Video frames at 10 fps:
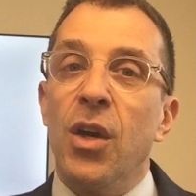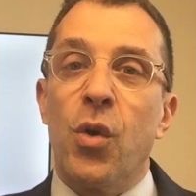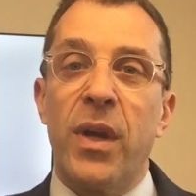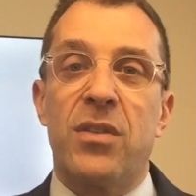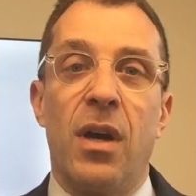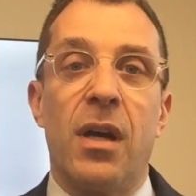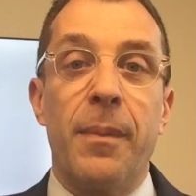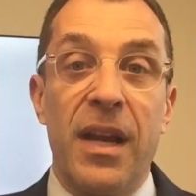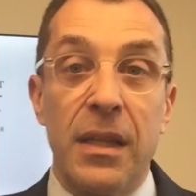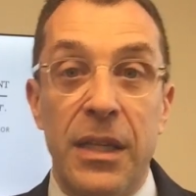Quick talk
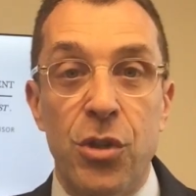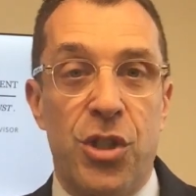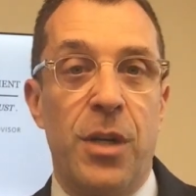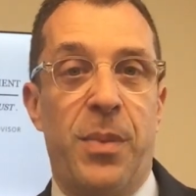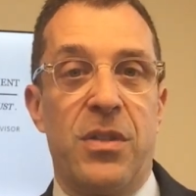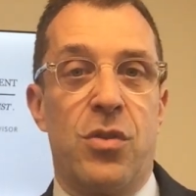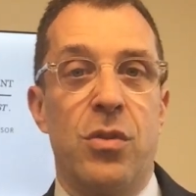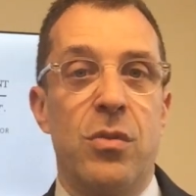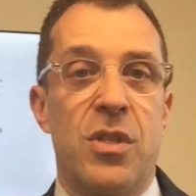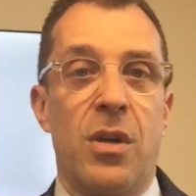about leadership as
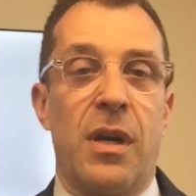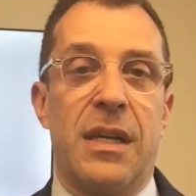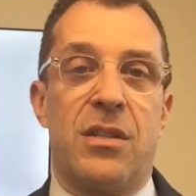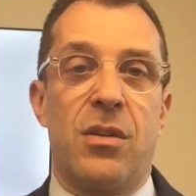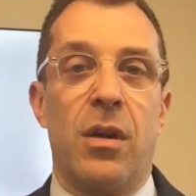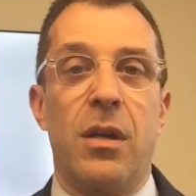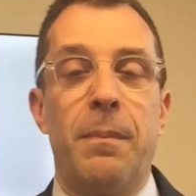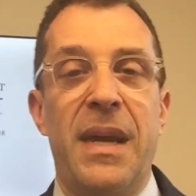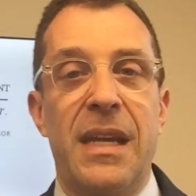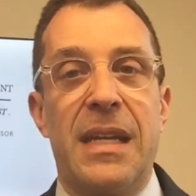June gets started.
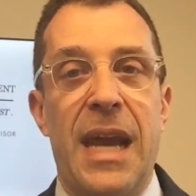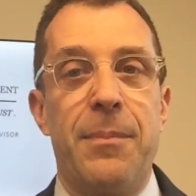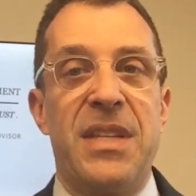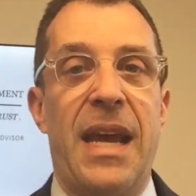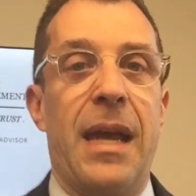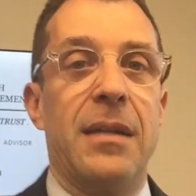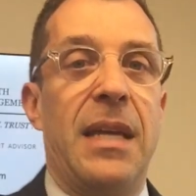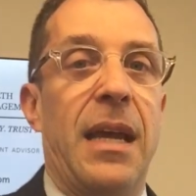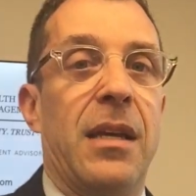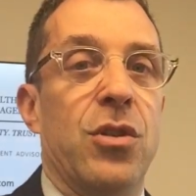Mega cap
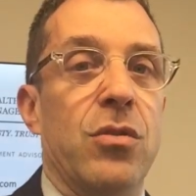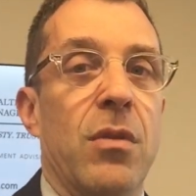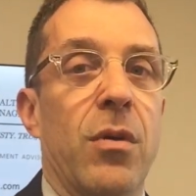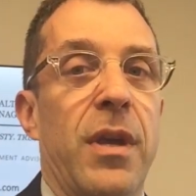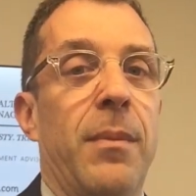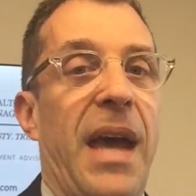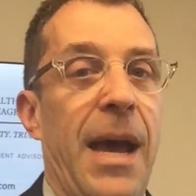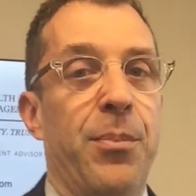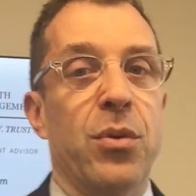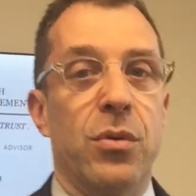tech, as you know them,
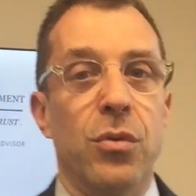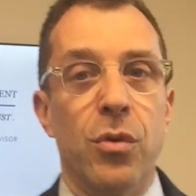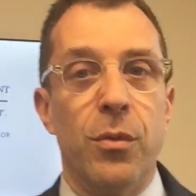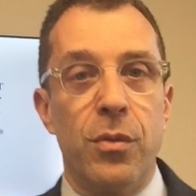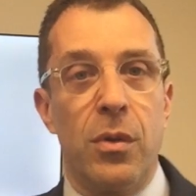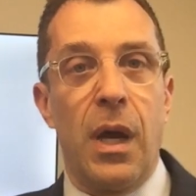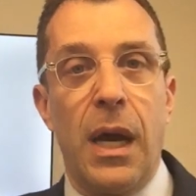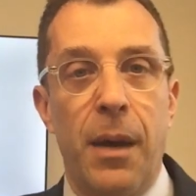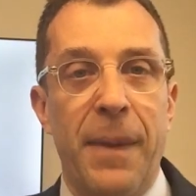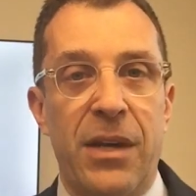Apple, Google,
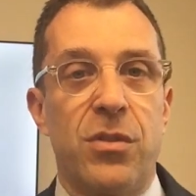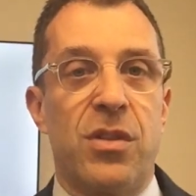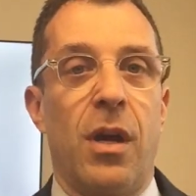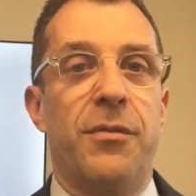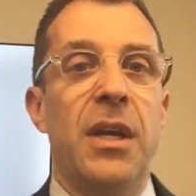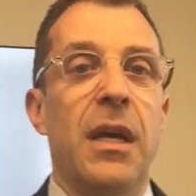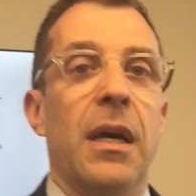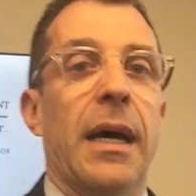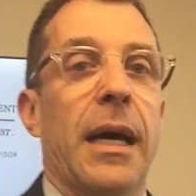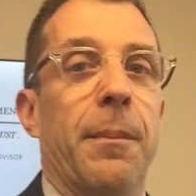Microsoft,
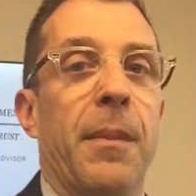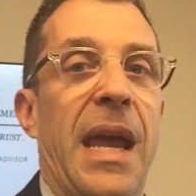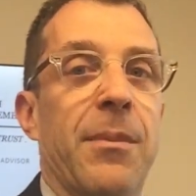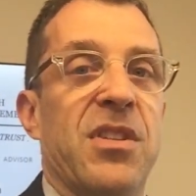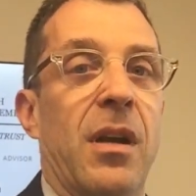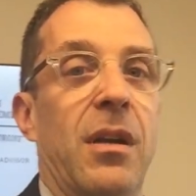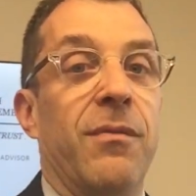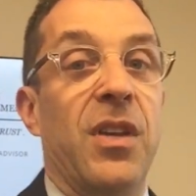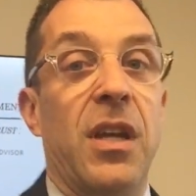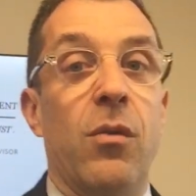Amazon, and
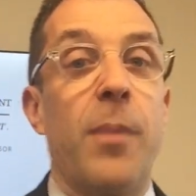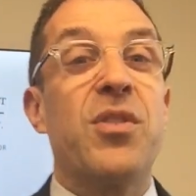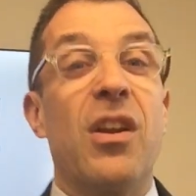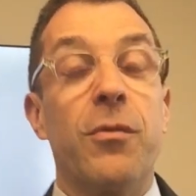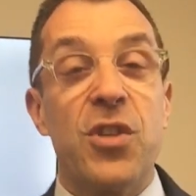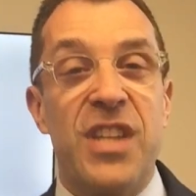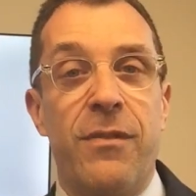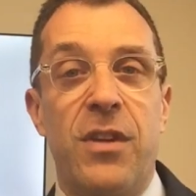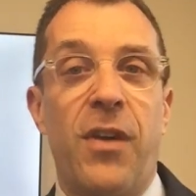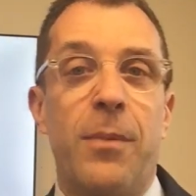NVIDIA represent over
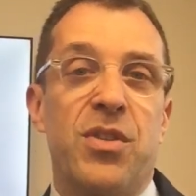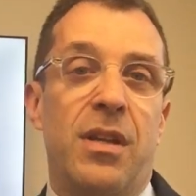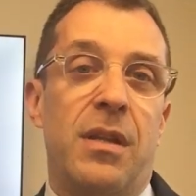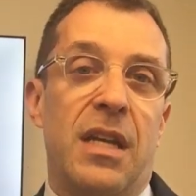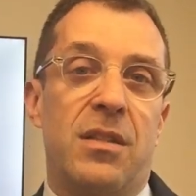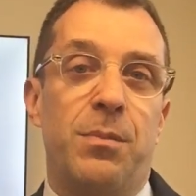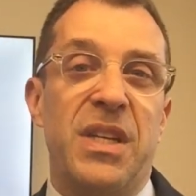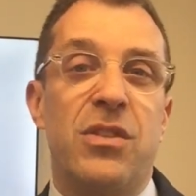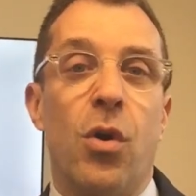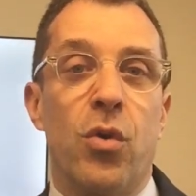75% of the
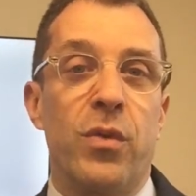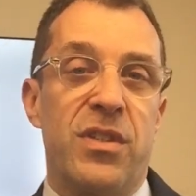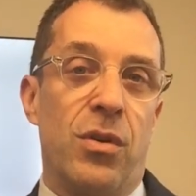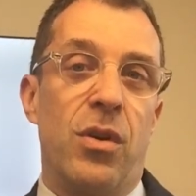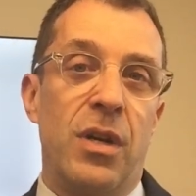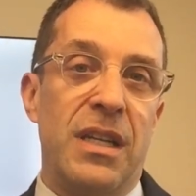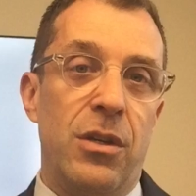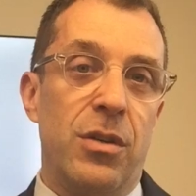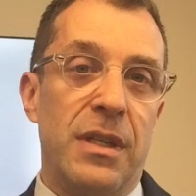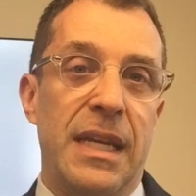S&P total return
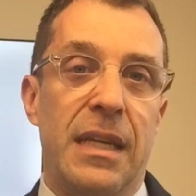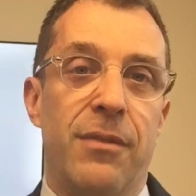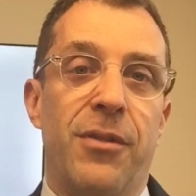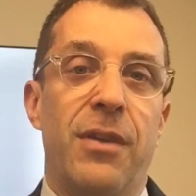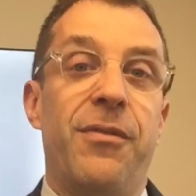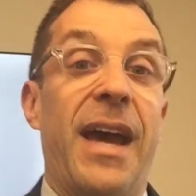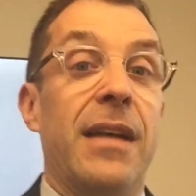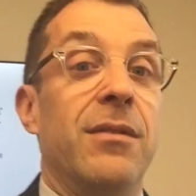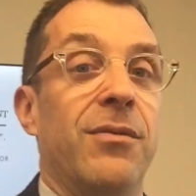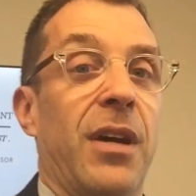year to date. Fun
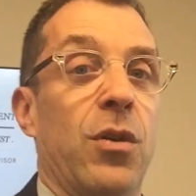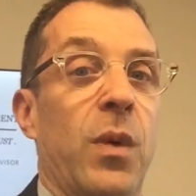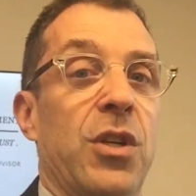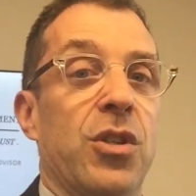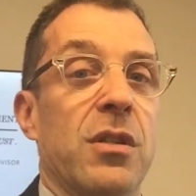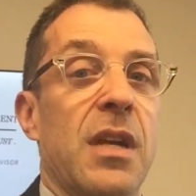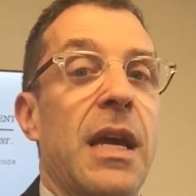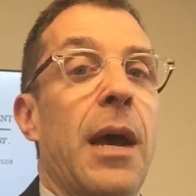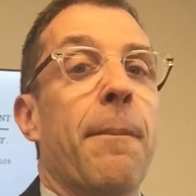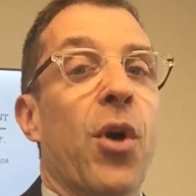fact, valuations.
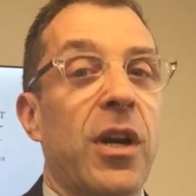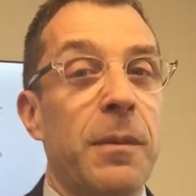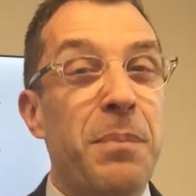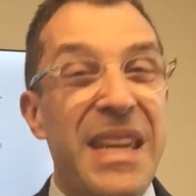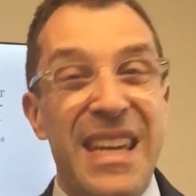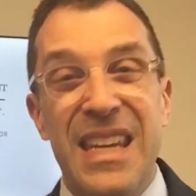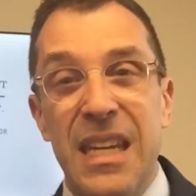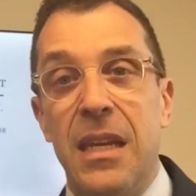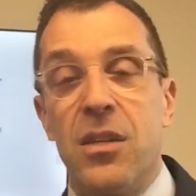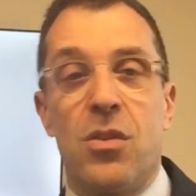Market
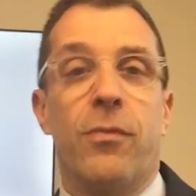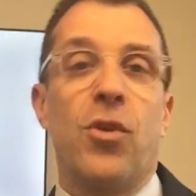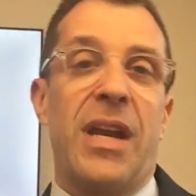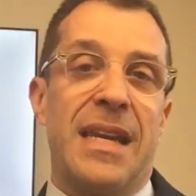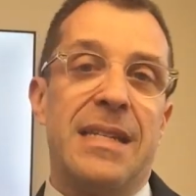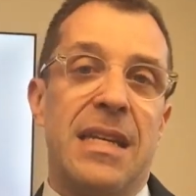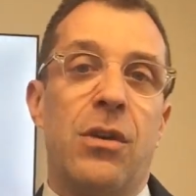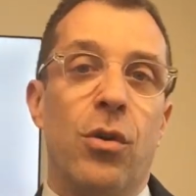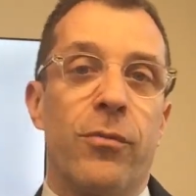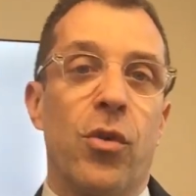PE is over 18
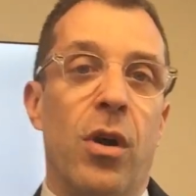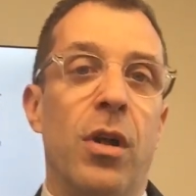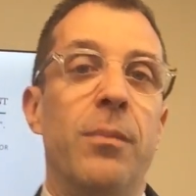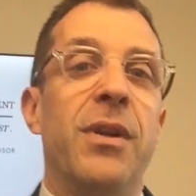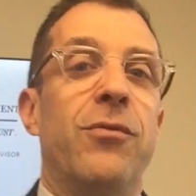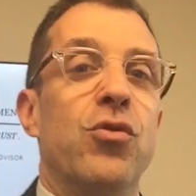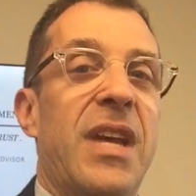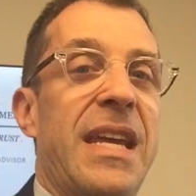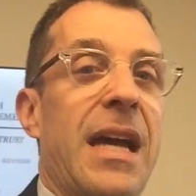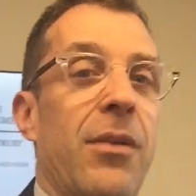overall, but if you
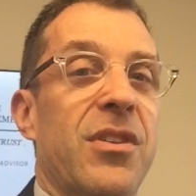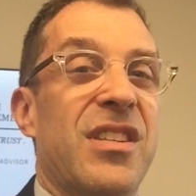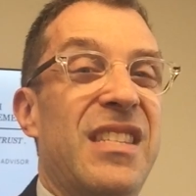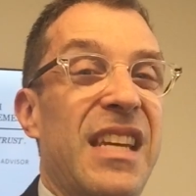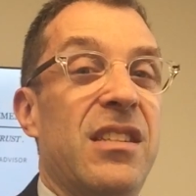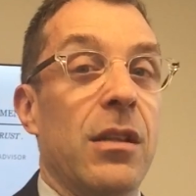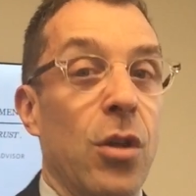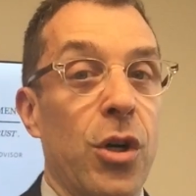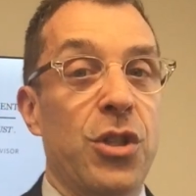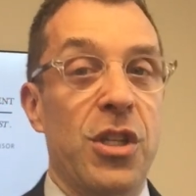take out the 6th
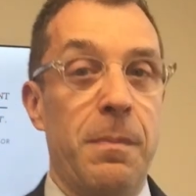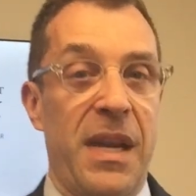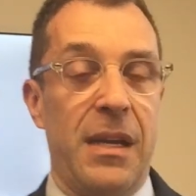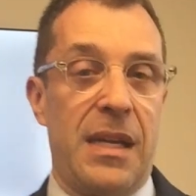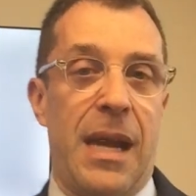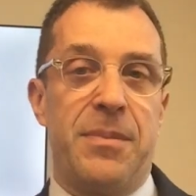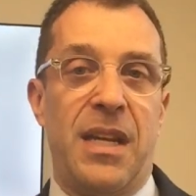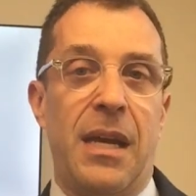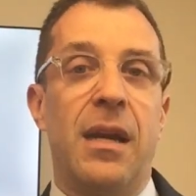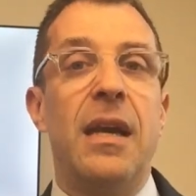largest mega cap
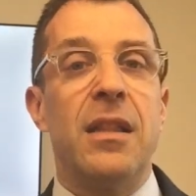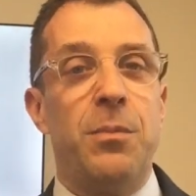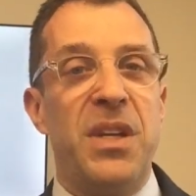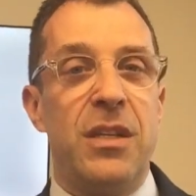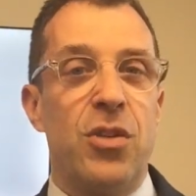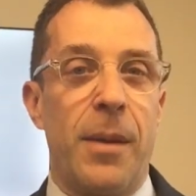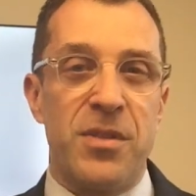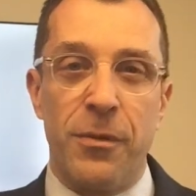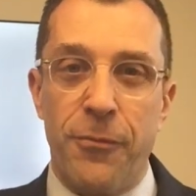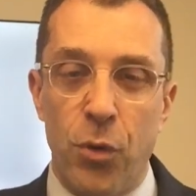tech, the PE drops
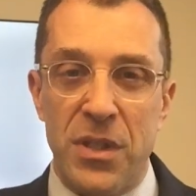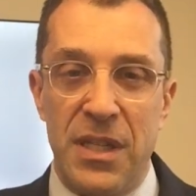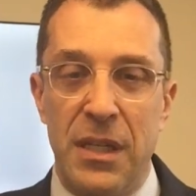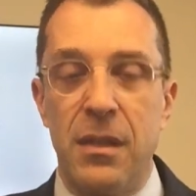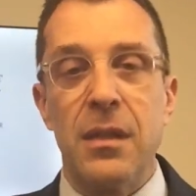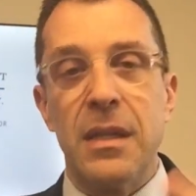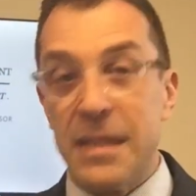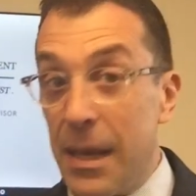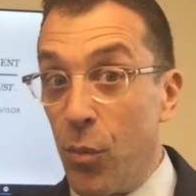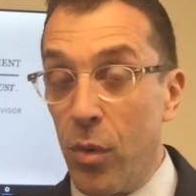to 14. Is
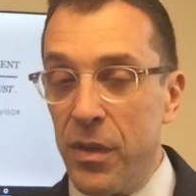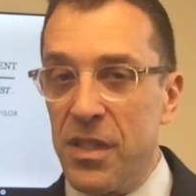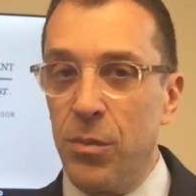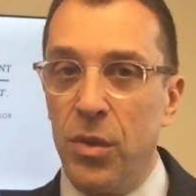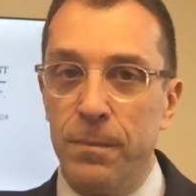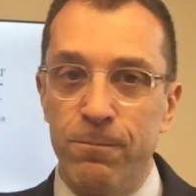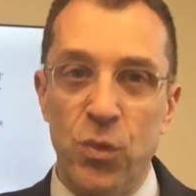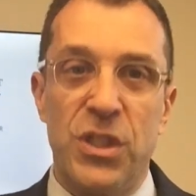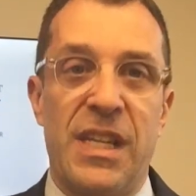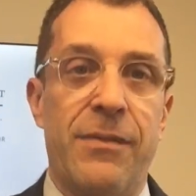that more reasonable?
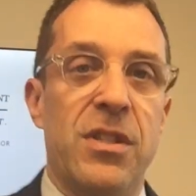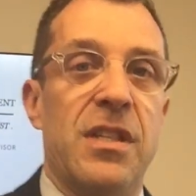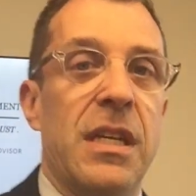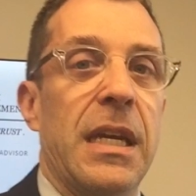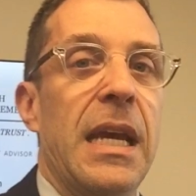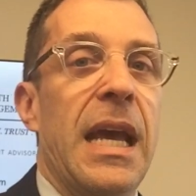You just have to see.